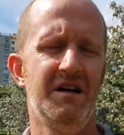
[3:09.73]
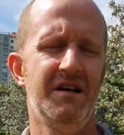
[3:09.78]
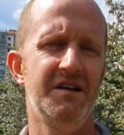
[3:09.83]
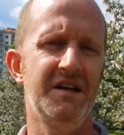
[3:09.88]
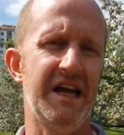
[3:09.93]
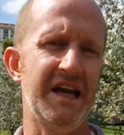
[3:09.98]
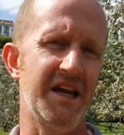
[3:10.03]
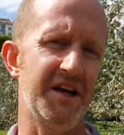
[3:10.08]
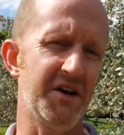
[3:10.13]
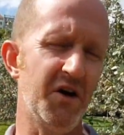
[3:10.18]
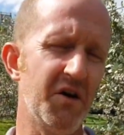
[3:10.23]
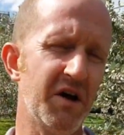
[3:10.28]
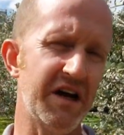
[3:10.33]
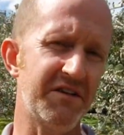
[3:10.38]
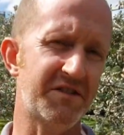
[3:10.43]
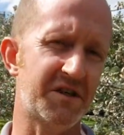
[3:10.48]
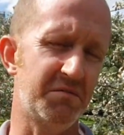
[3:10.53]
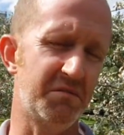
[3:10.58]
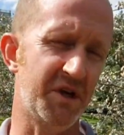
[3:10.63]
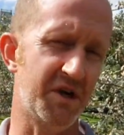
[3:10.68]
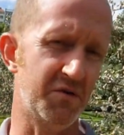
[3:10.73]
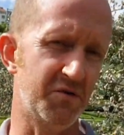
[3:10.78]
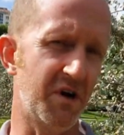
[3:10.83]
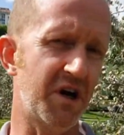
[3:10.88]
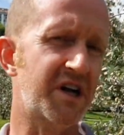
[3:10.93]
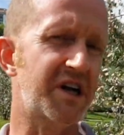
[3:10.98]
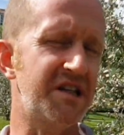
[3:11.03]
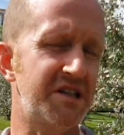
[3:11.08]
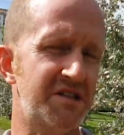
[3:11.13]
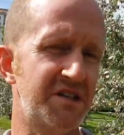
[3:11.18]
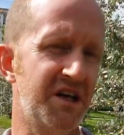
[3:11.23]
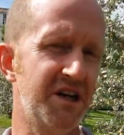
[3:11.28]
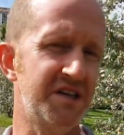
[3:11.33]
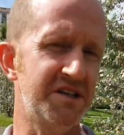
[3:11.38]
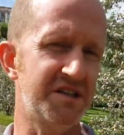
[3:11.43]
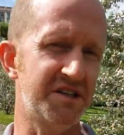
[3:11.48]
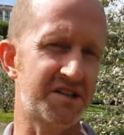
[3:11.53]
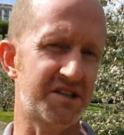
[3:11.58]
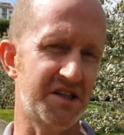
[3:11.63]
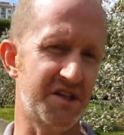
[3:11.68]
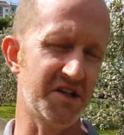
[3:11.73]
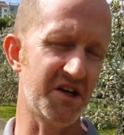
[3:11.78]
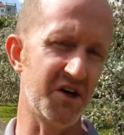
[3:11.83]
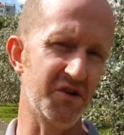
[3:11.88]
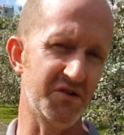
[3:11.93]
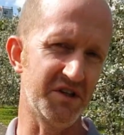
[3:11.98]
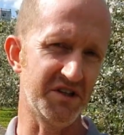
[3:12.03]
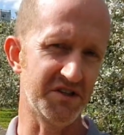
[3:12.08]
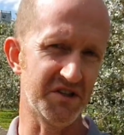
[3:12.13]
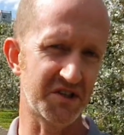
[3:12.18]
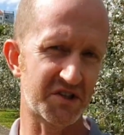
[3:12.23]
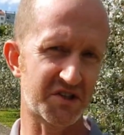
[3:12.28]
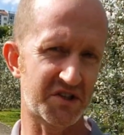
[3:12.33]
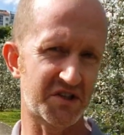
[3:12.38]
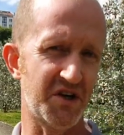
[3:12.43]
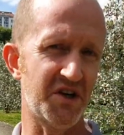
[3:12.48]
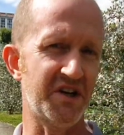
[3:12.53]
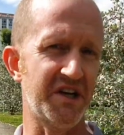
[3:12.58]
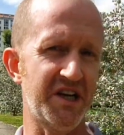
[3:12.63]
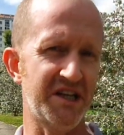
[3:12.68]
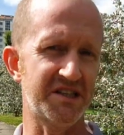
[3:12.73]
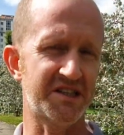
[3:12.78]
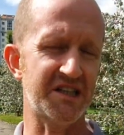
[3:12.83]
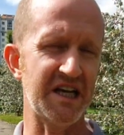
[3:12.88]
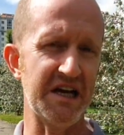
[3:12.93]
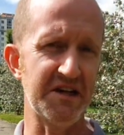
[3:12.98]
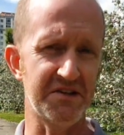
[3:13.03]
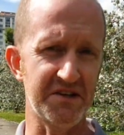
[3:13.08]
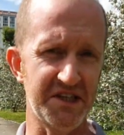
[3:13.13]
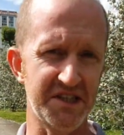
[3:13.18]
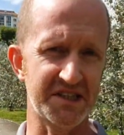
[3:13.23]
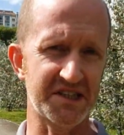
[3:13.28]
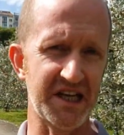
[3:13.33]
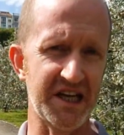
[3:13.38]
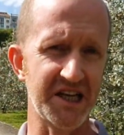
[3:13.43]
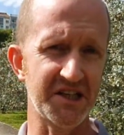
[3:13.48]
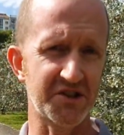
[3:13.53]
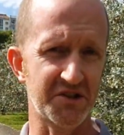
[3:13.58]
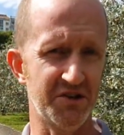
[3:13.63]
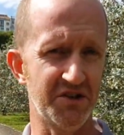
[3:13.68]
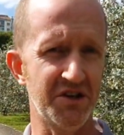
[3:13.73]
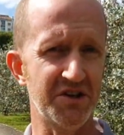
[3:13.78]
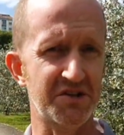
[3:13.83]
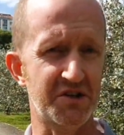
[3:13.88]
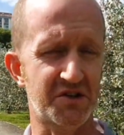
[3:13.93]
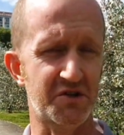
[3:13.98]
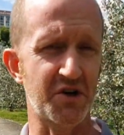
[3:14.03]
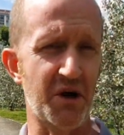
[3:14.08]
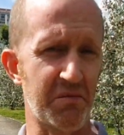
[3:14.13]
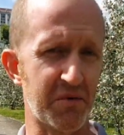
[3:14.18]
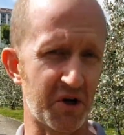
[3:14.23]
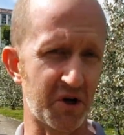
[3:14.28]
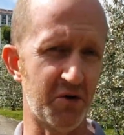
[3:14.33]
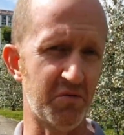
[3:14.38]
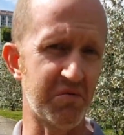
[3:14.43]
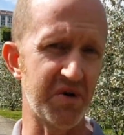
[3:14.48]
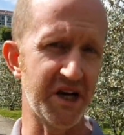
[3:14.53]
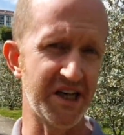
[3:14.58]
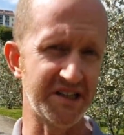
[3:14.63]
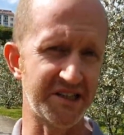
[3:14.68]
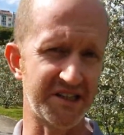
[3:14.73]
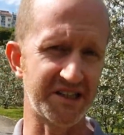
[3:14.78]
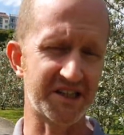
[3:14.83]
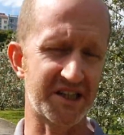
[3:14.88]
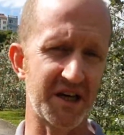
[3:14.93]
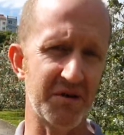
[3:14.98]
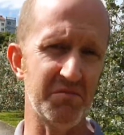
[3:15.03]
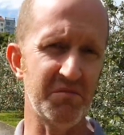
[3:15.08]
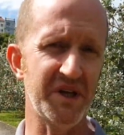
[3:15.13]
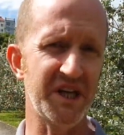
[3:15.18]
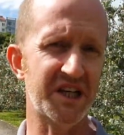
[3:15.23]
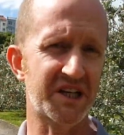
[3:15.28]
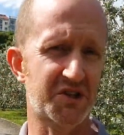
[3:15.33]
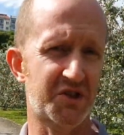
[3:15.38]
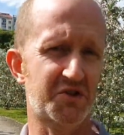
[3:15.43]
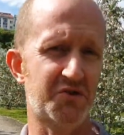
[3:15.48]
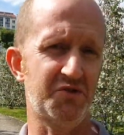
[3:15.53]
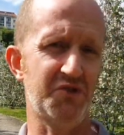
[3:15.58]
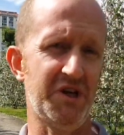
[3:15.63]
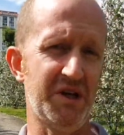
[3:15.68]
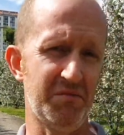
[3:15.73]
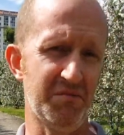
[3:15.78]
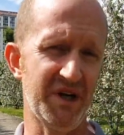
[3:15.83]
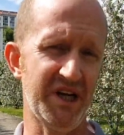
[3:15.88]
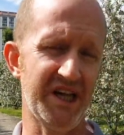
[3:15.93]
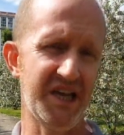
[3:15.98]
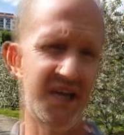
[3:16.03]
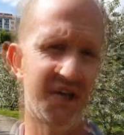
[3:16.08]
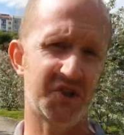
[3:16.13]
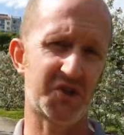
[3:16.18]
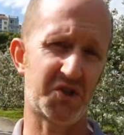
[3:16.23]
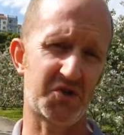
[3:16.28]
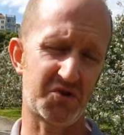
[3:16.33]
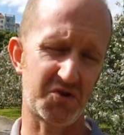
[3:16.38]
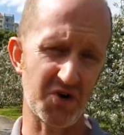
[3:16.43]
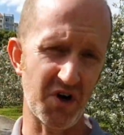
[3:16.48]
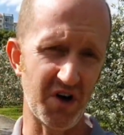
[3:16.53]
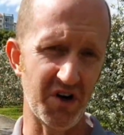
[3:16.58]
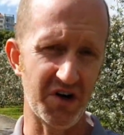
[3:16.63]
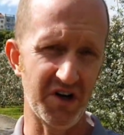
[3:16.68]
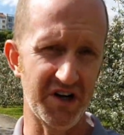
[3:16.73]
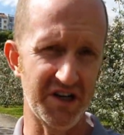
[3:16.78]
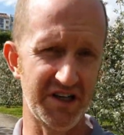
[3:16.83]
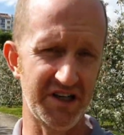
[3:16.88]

Now you don't have to be a rocket scientist to know that the sun in Southeast Asia and other tropical places can be extremely strong.